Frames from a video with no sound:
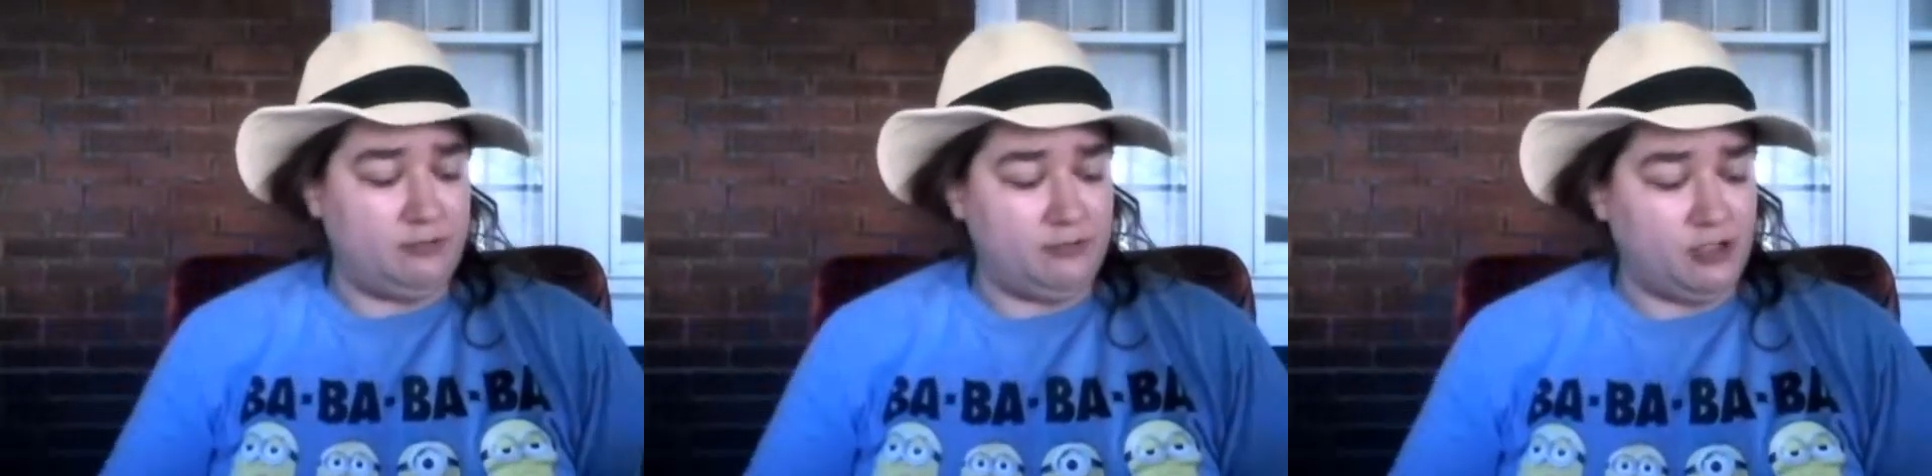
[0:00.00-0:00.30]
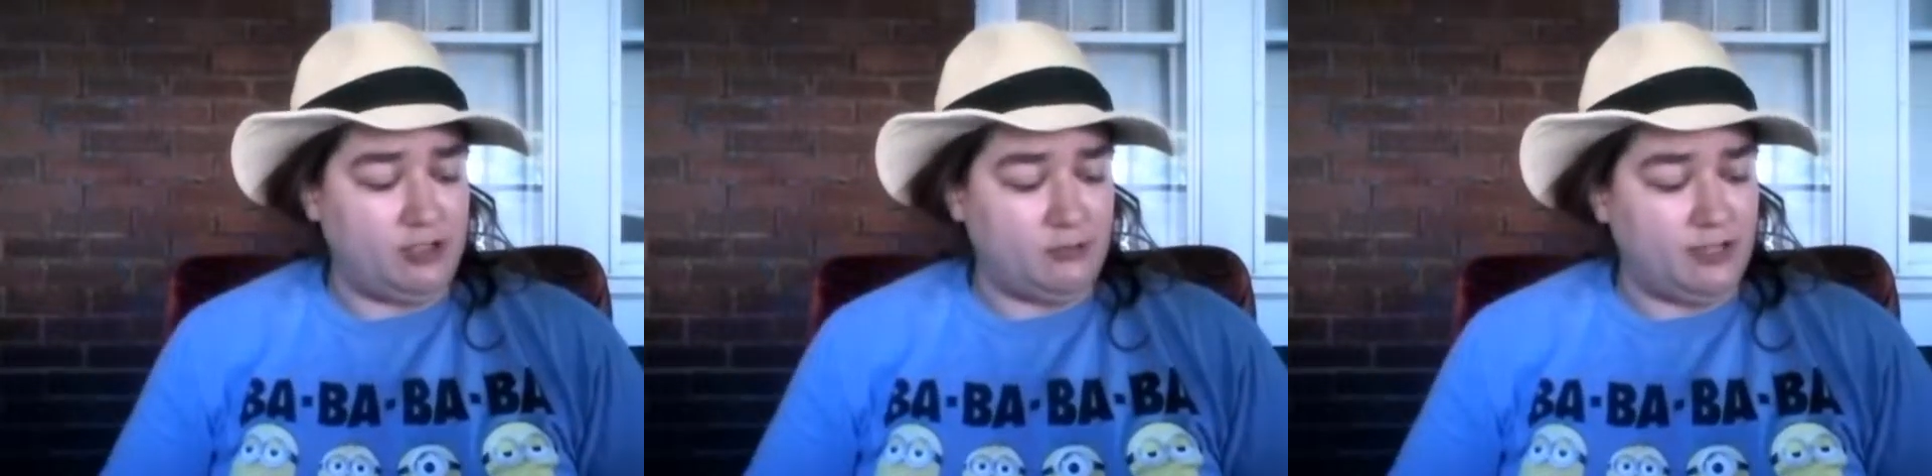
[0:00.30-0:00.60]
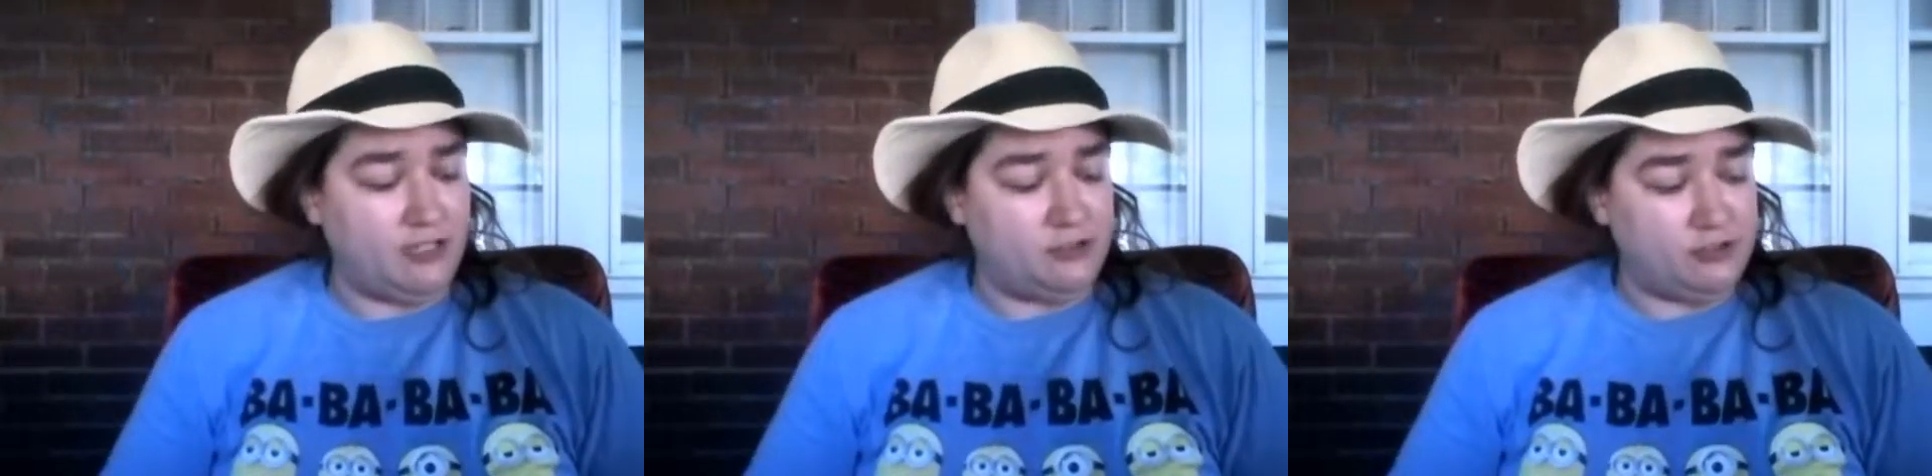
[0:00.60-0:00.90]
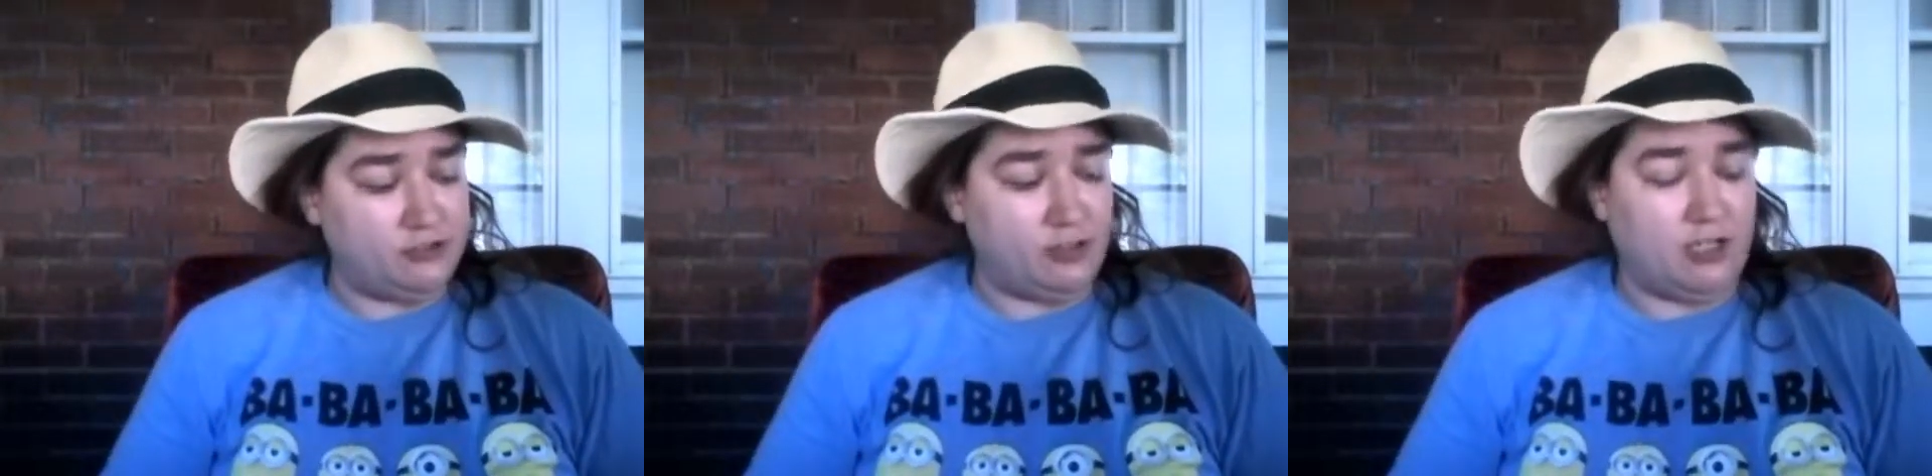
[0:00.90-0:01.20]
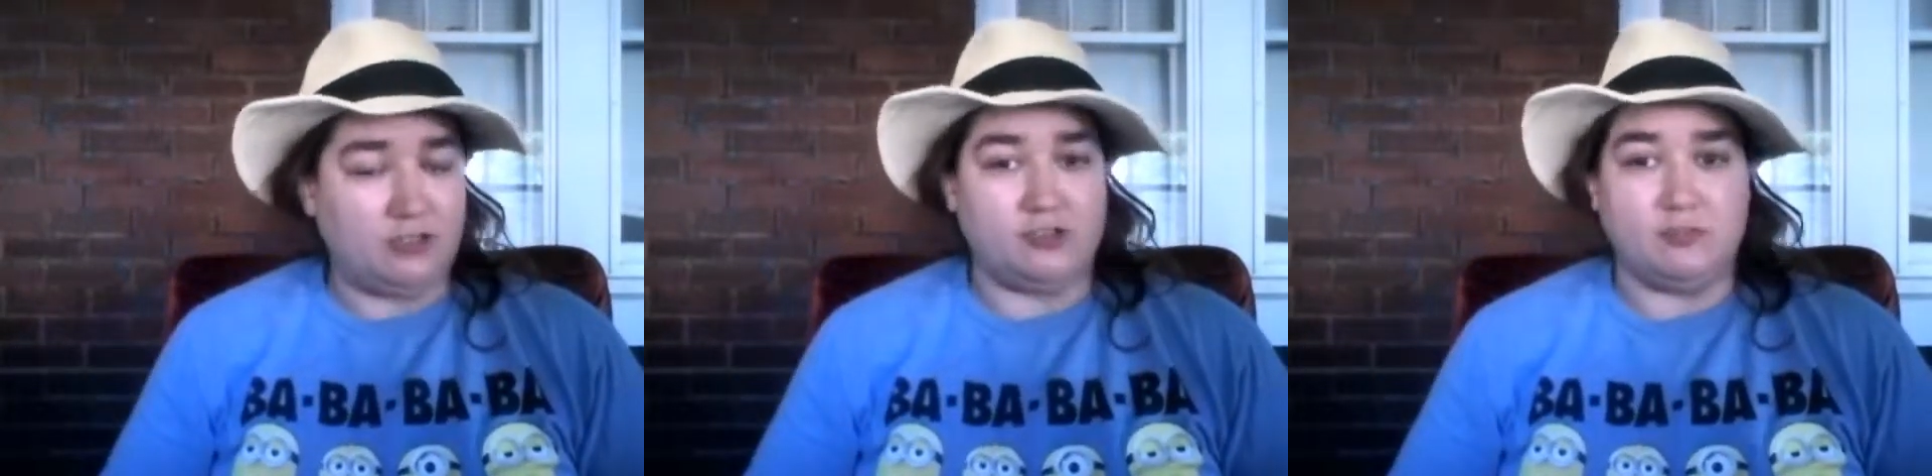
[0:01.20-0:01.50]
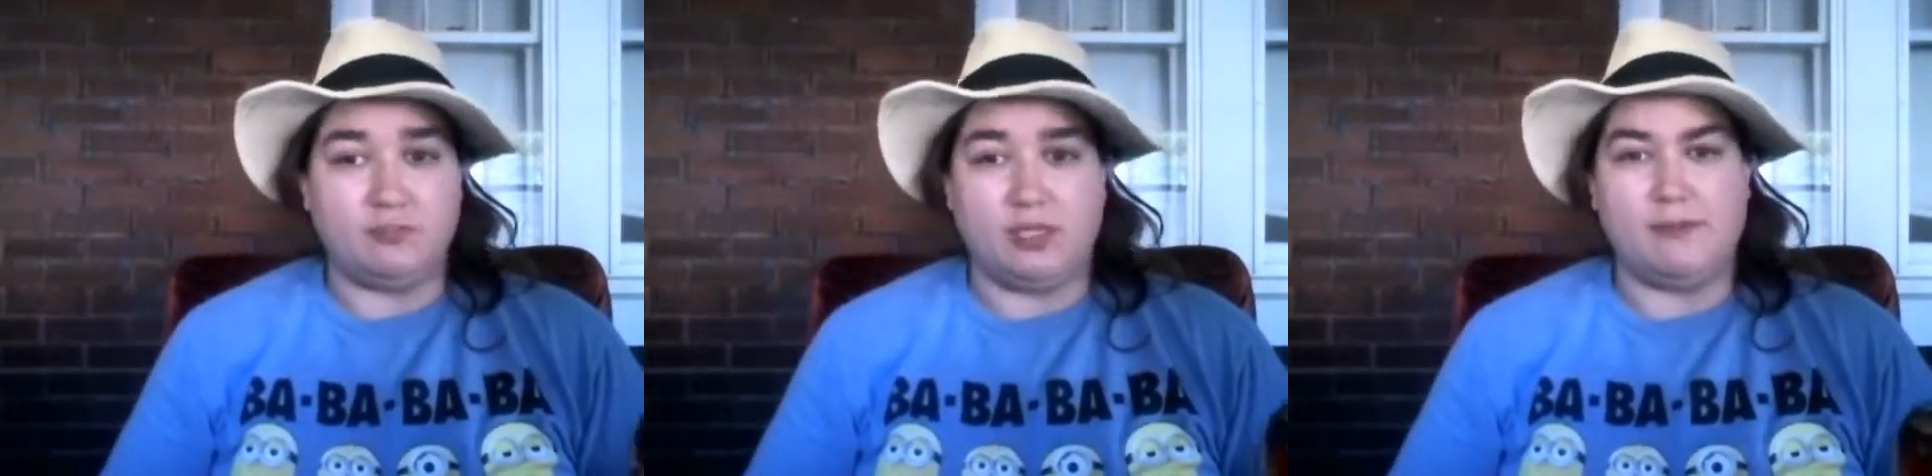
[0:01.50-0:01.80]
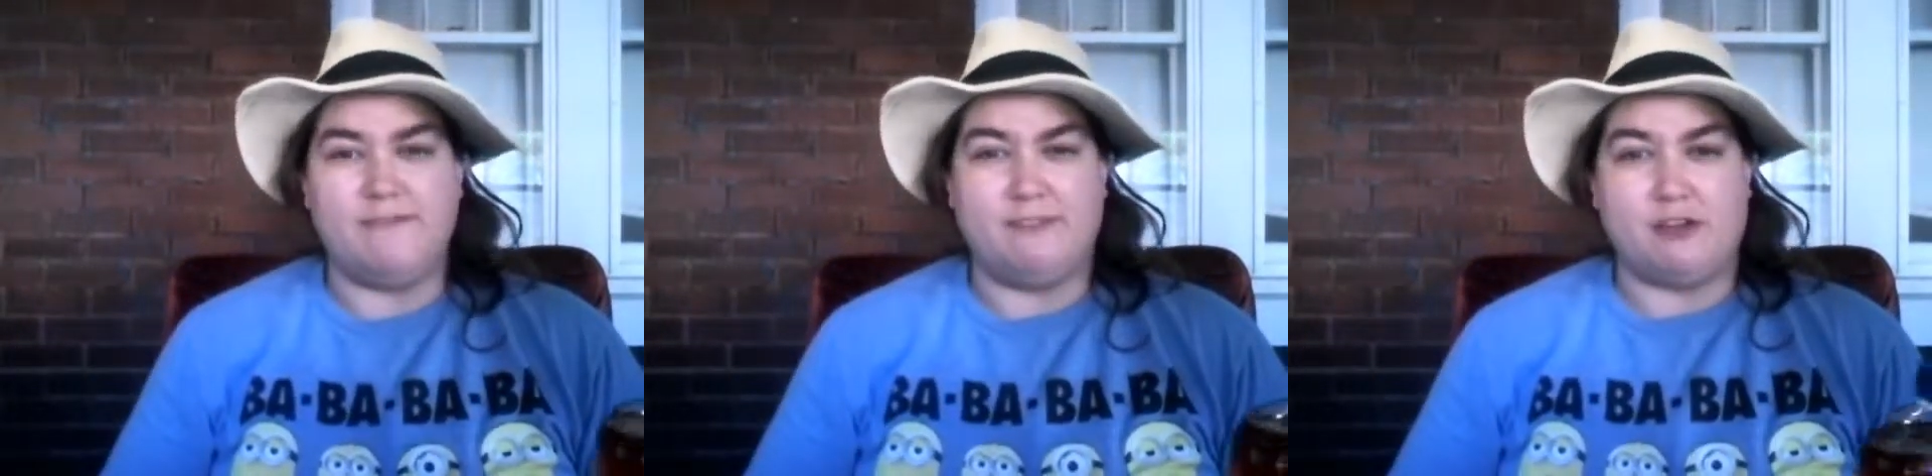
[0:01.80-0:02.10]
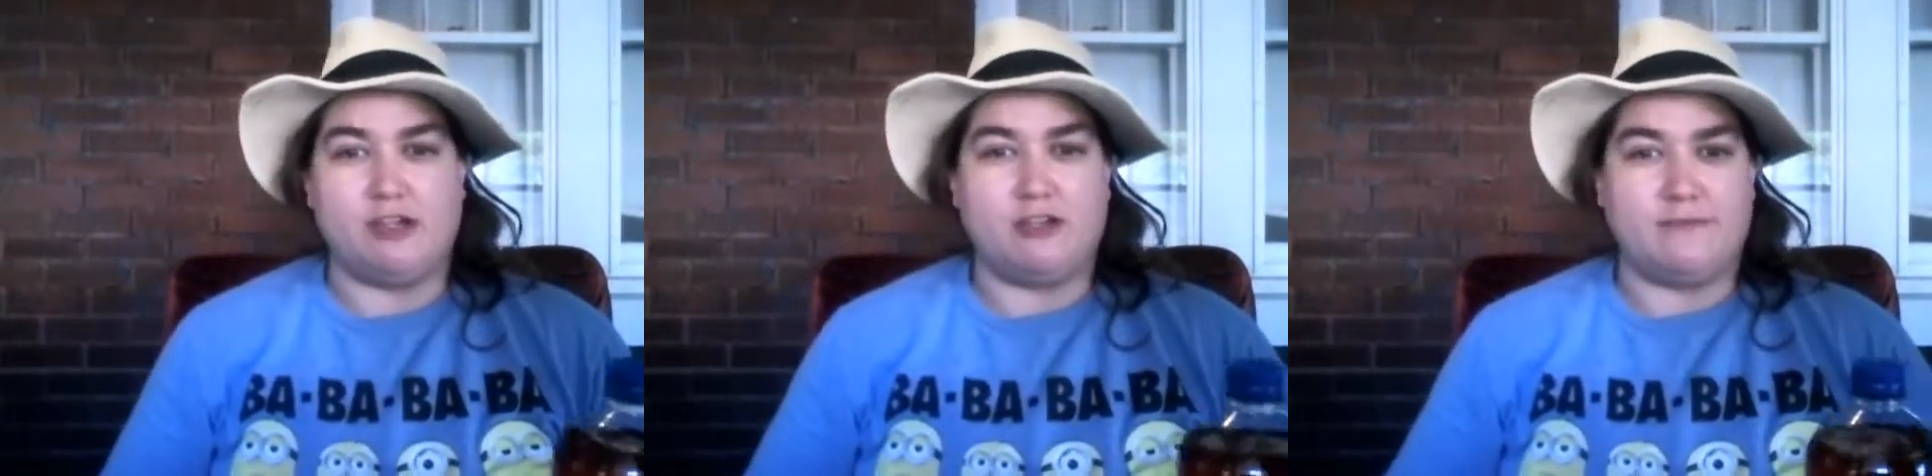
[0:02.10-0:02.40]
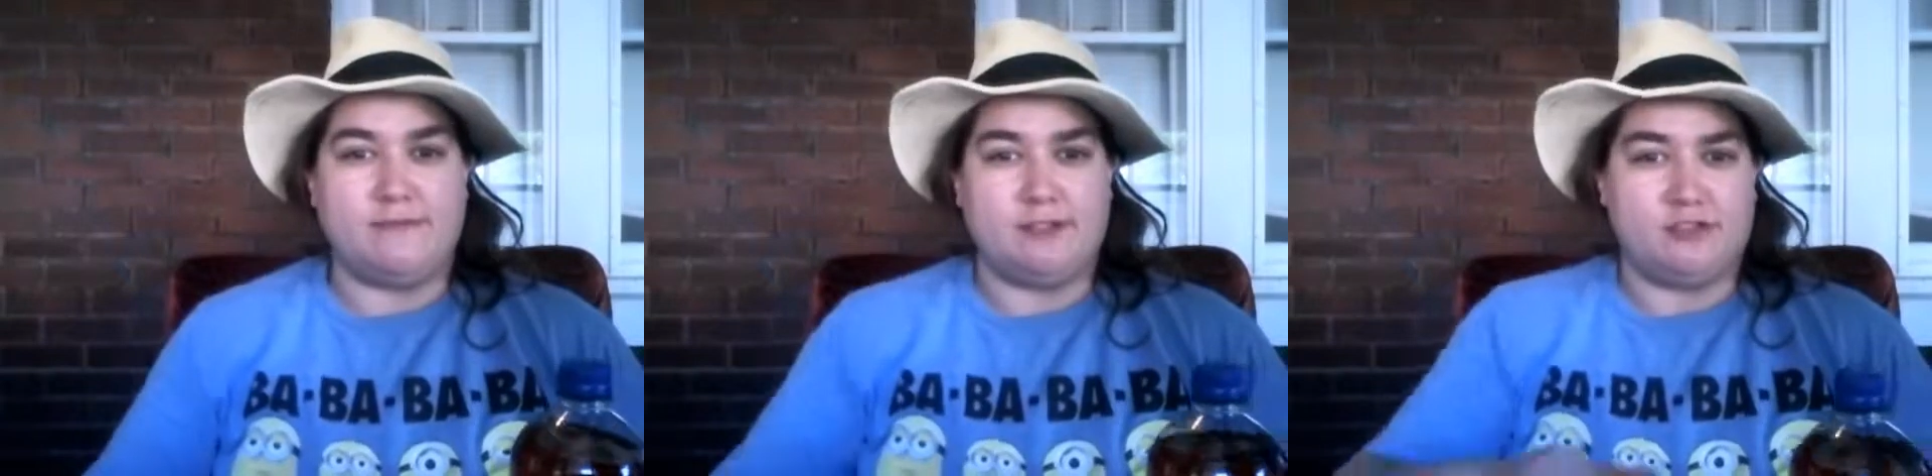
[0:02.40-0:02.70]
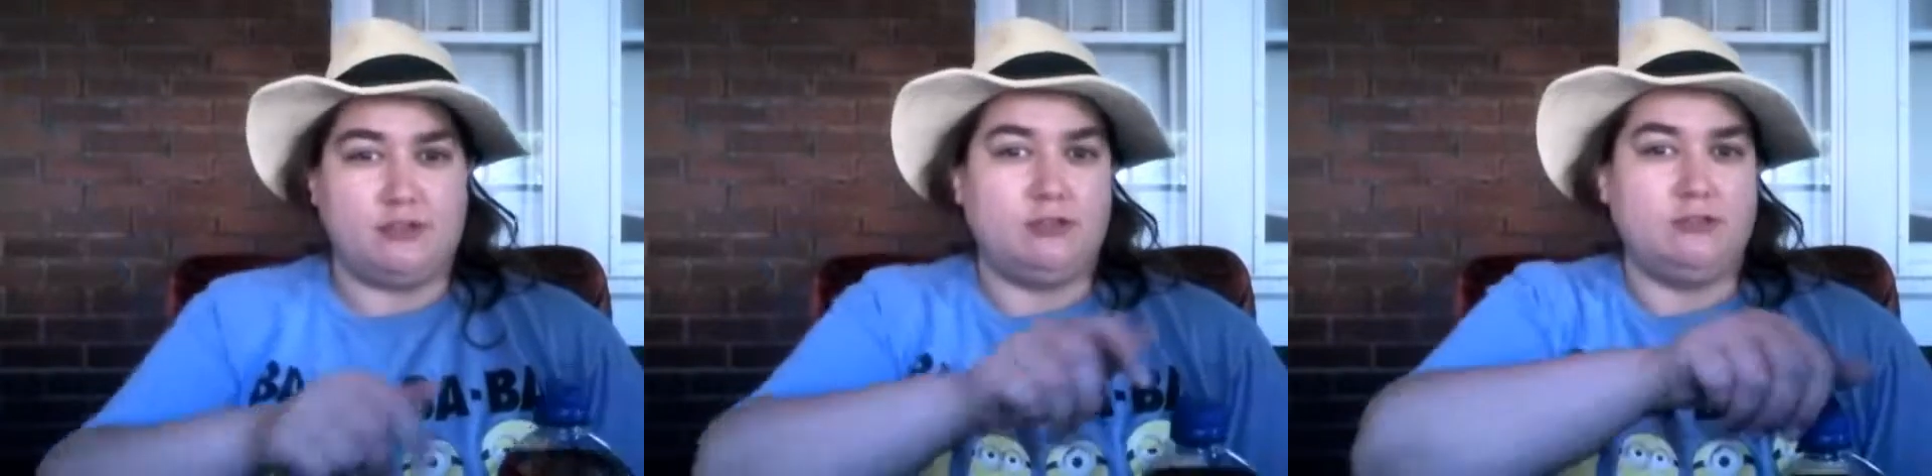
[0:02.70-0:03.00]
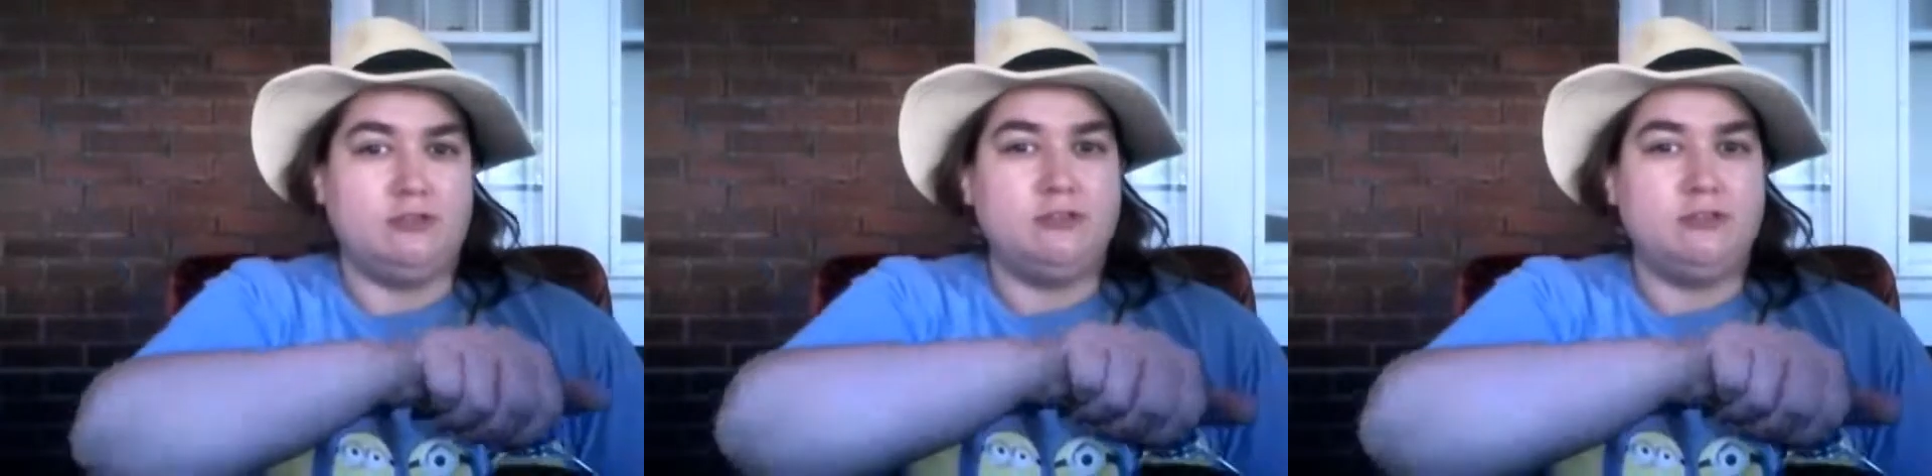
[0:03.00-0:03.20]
Jolly Rancher is awesome. Probably very artificial.